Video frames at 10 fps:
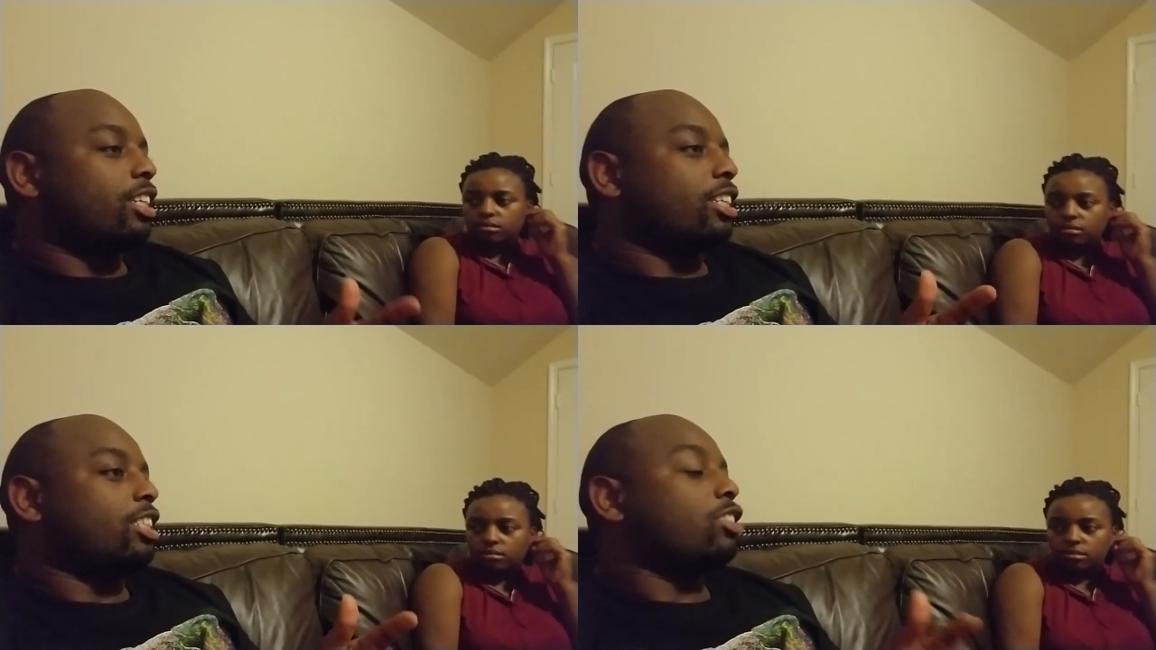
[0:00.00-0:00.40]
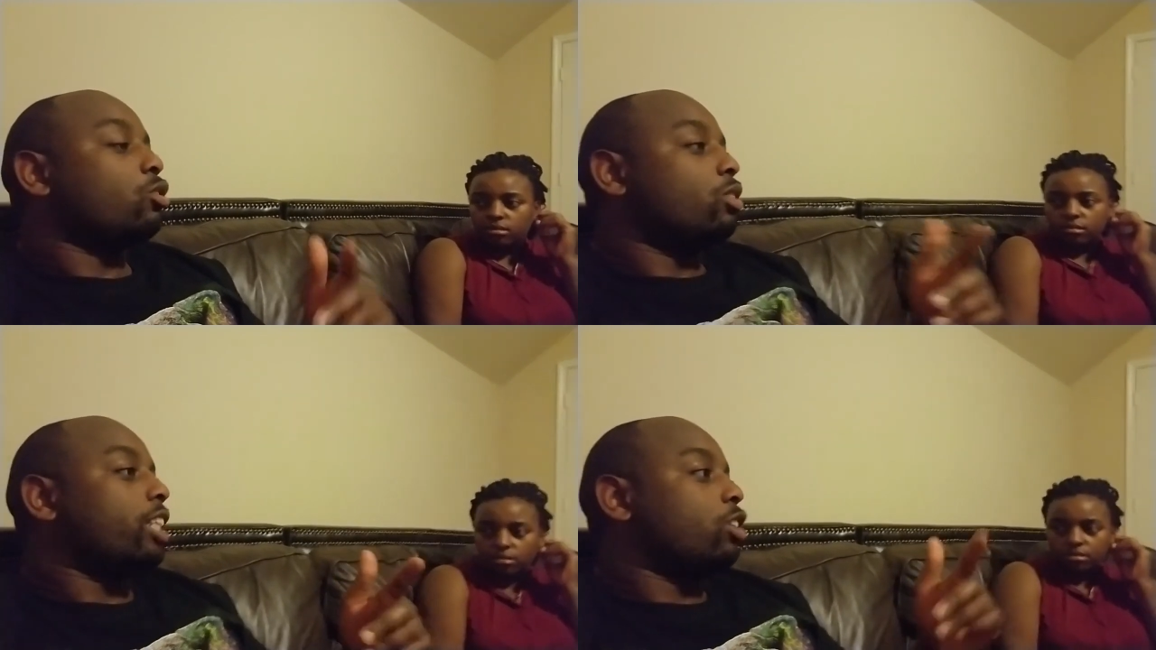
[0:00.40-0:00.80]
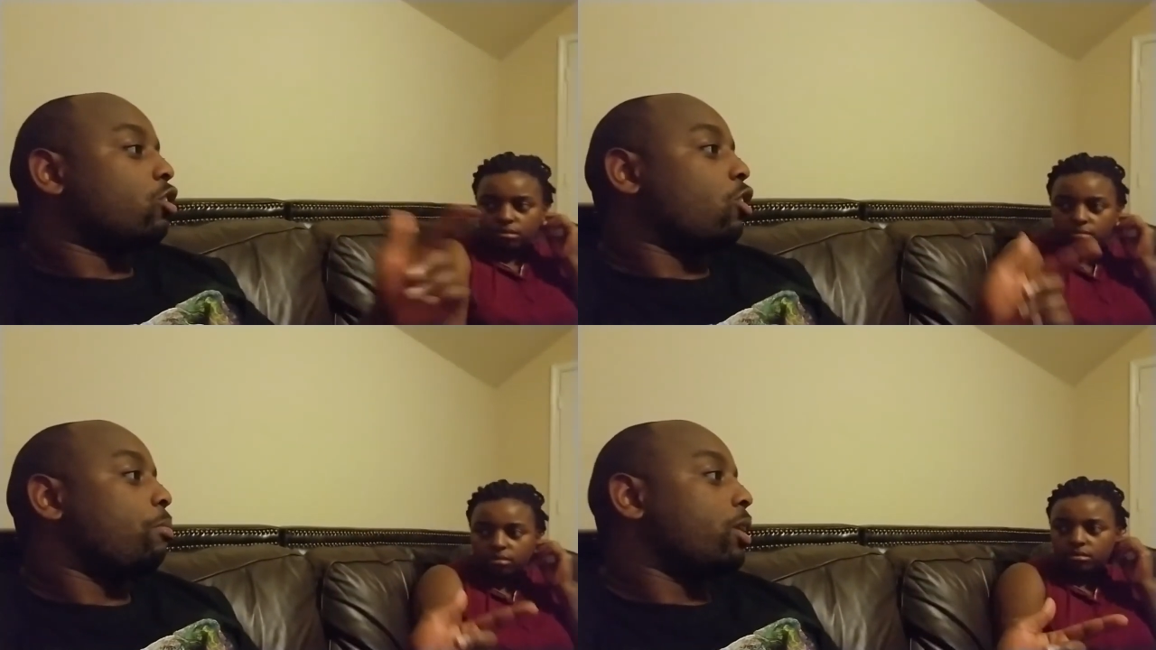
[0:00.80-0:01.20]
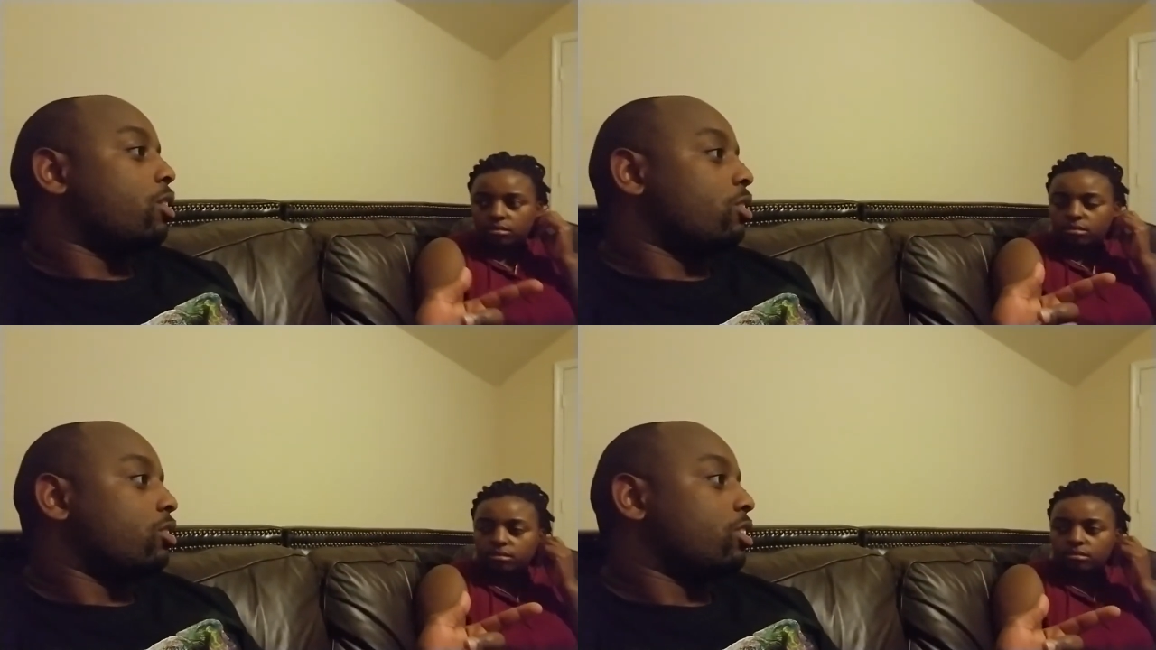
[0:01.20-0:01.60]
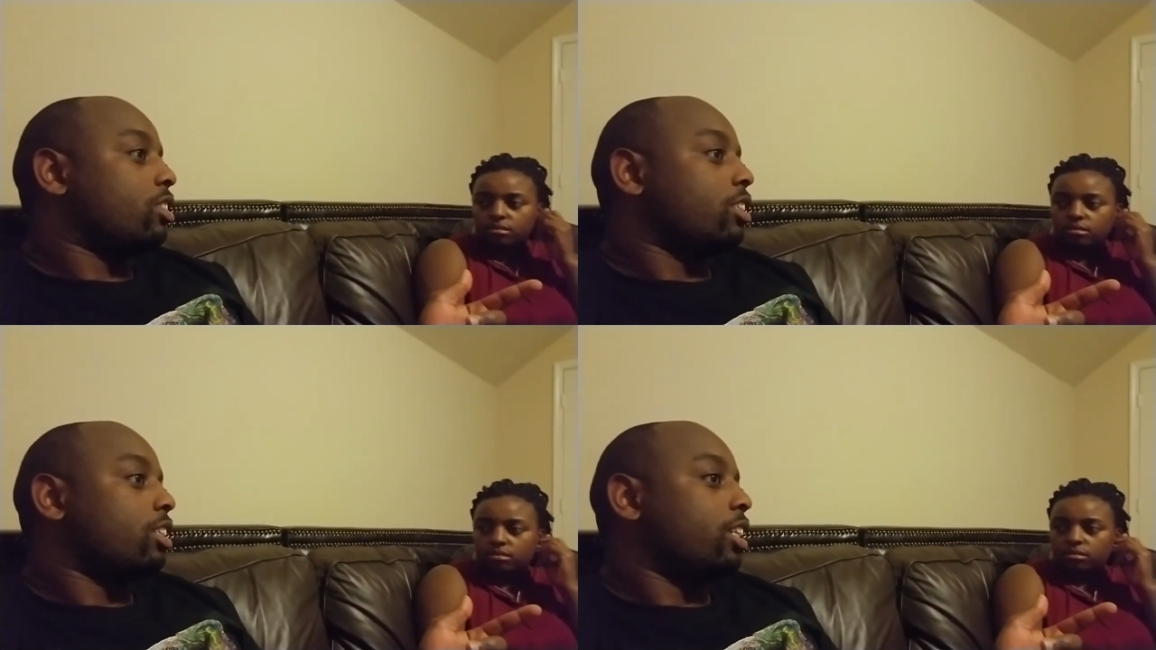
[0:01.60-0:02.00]
Speaker 1: she's doing that to cope
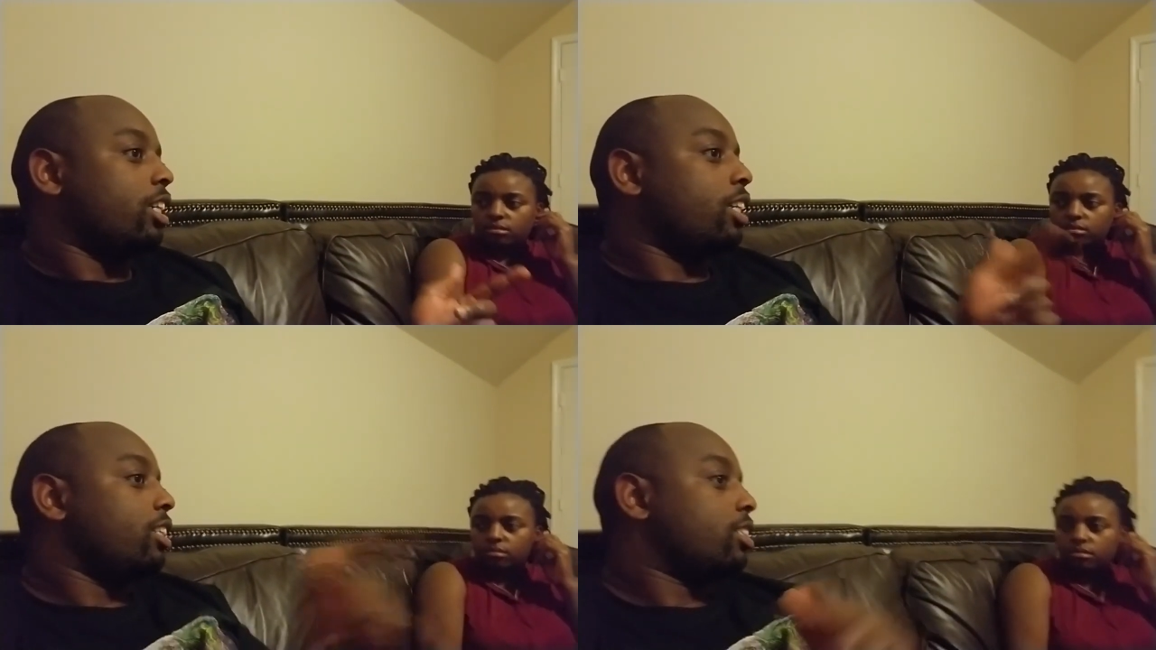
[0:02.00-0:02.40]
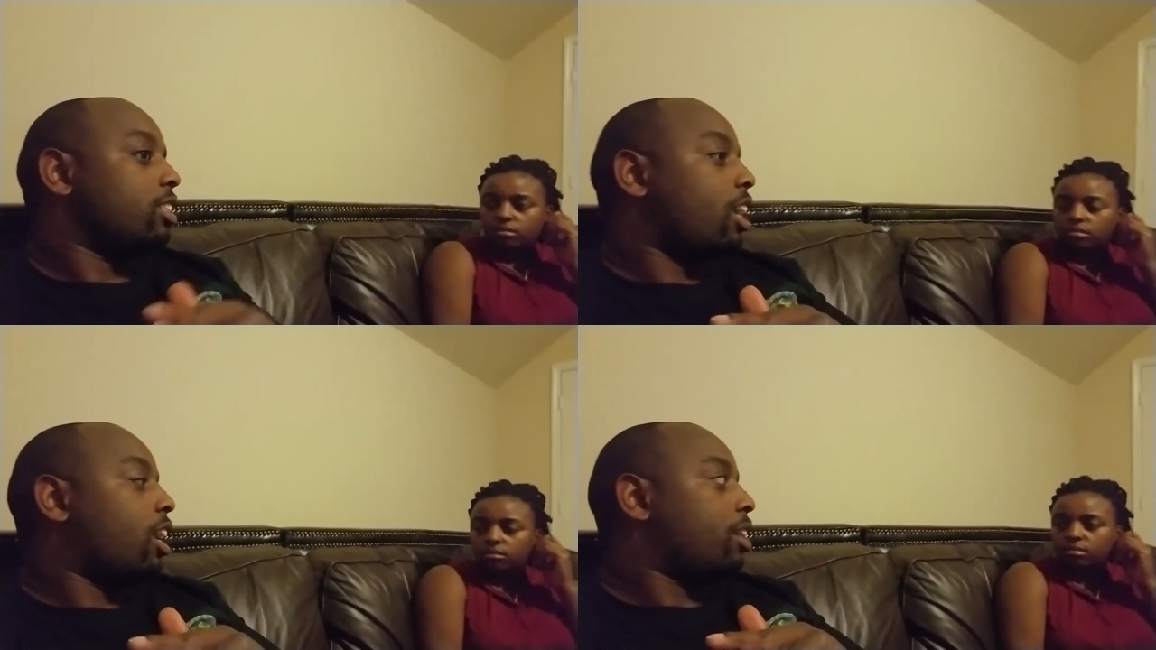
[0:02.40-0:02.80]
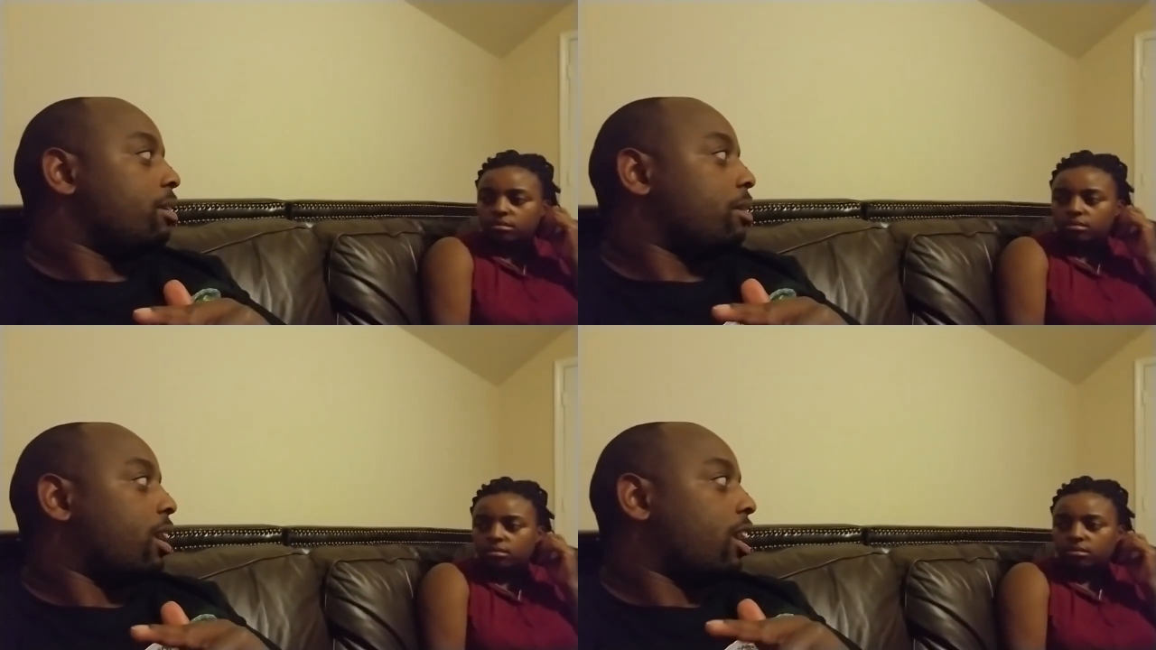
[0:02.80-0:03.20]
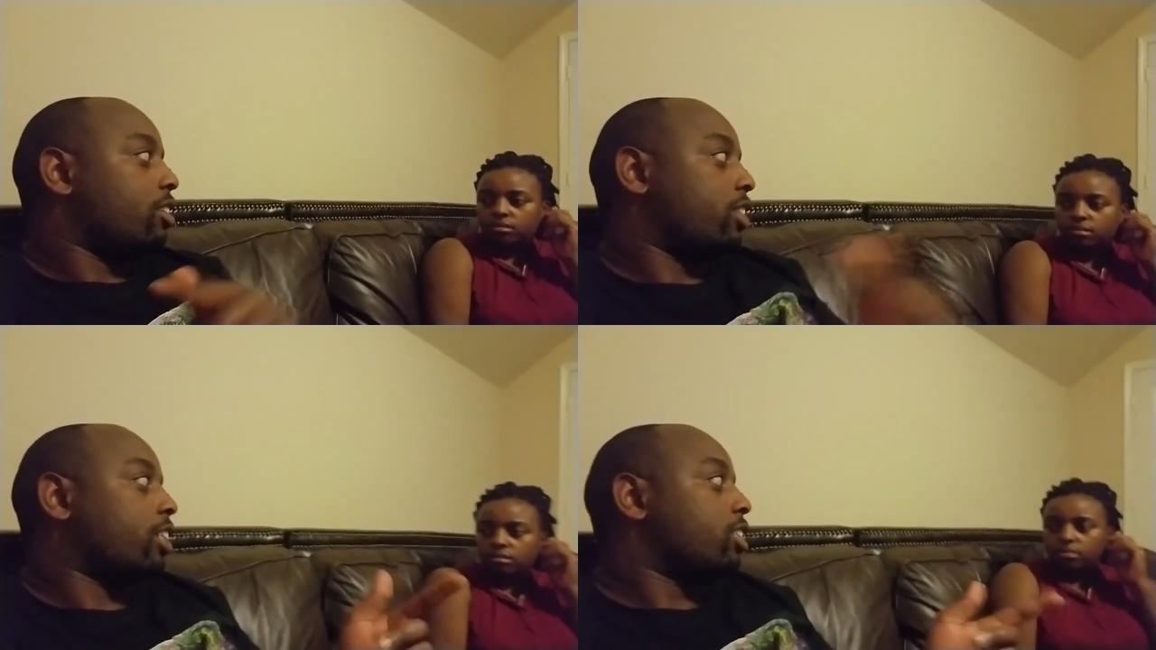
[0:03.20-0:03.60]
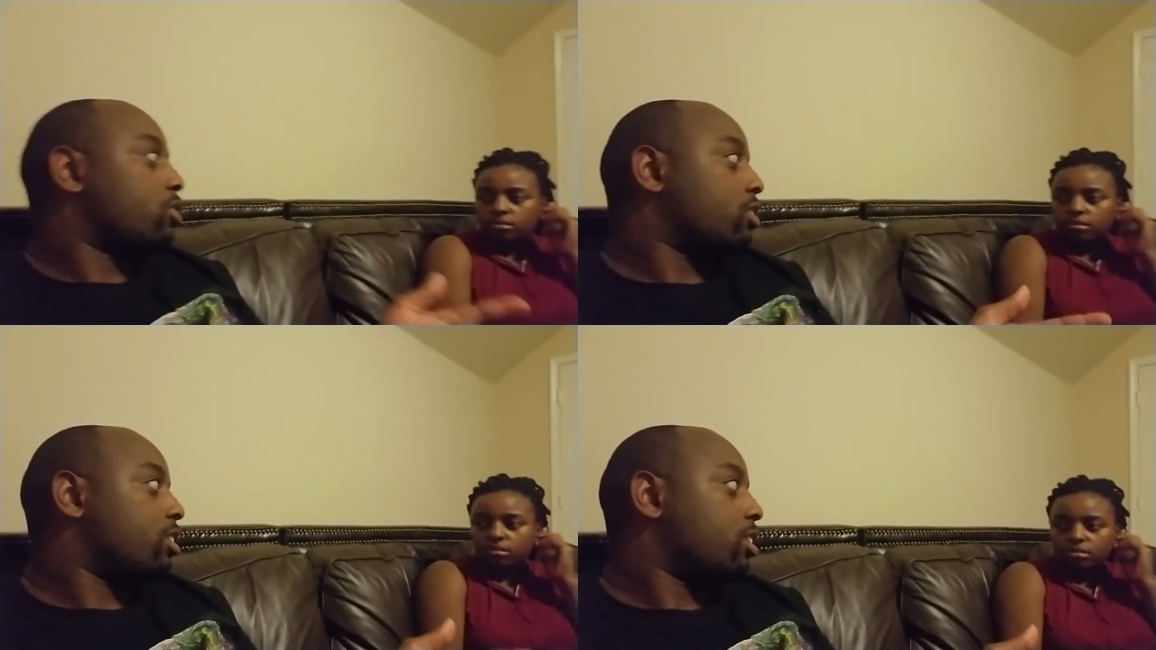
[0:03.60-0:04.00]
because he's not attracted
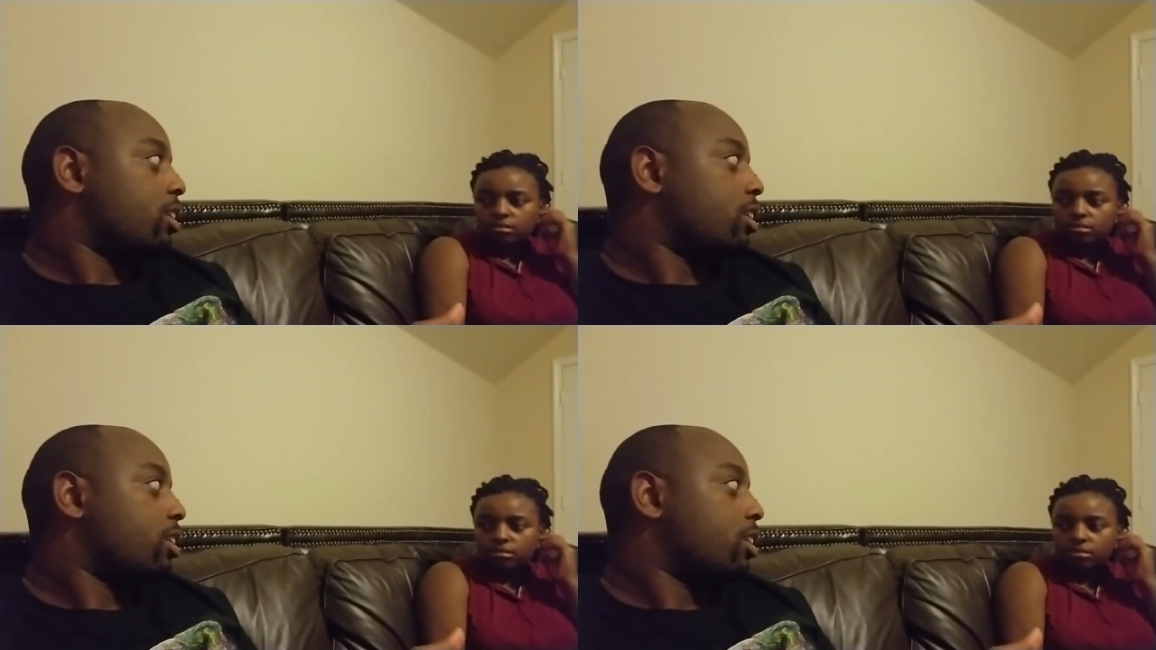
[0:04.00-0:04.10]
to her